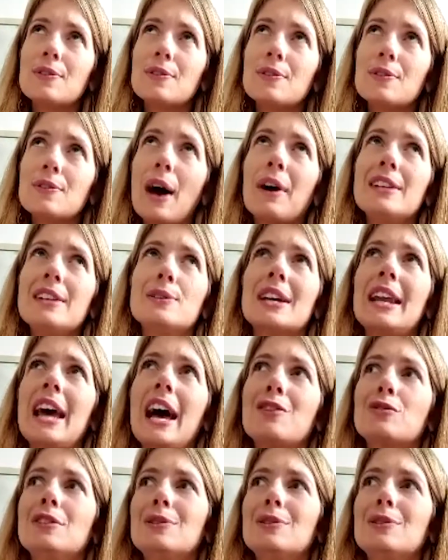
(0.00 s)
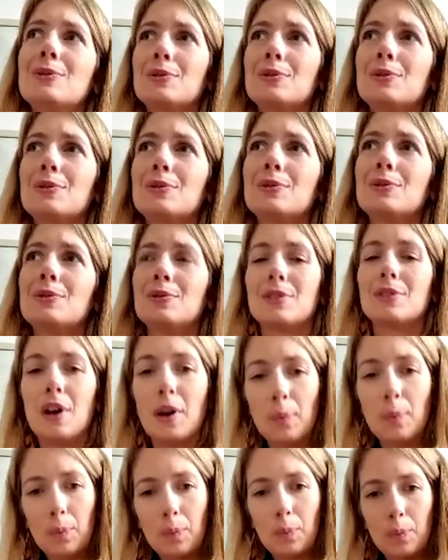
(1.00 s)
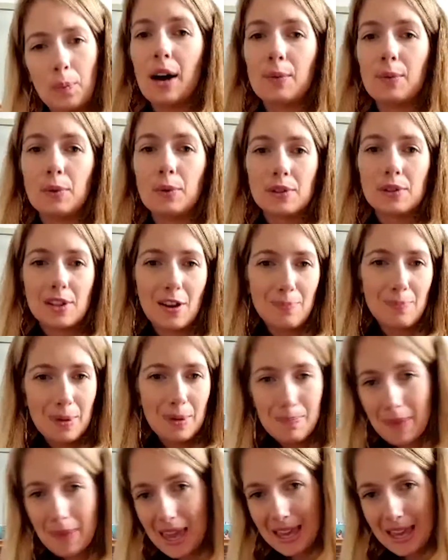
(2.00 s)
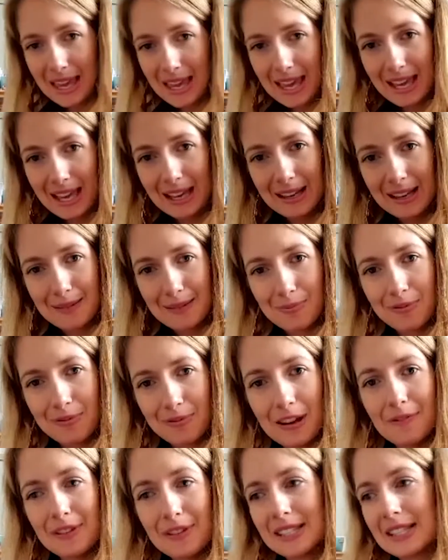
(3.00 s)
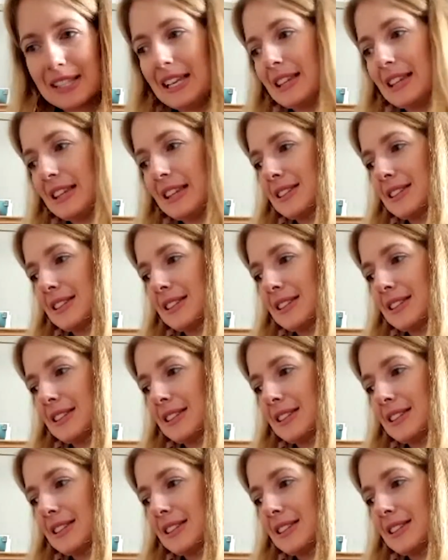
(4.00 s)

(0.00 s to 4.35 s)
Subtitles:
I did, I naturally sort of start winding down what I'd been making previously,